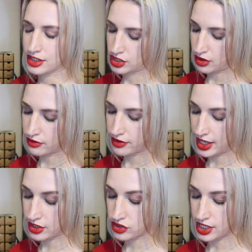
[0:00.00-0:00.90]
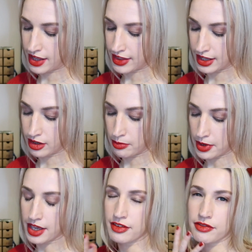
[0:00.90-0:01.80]
So hopefully that'll just add that little
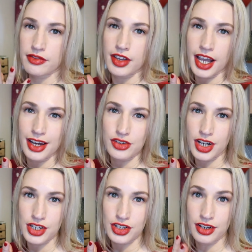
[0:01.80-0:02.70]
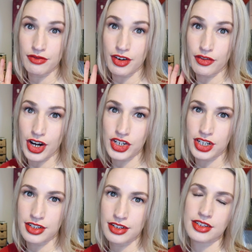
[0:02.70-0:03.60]
bit of hydration and
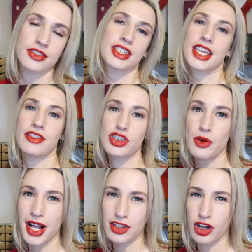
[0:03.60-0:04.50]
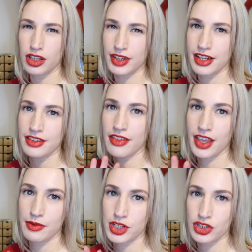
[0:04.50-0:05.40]
refreshing to the skin. There's no alcohol or anything in
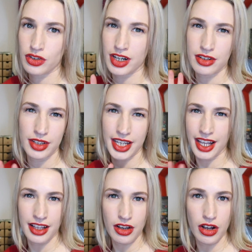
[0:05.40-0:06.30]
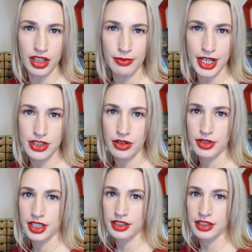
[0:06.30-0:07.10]
there, which is good. I don't like alcohol in my toner.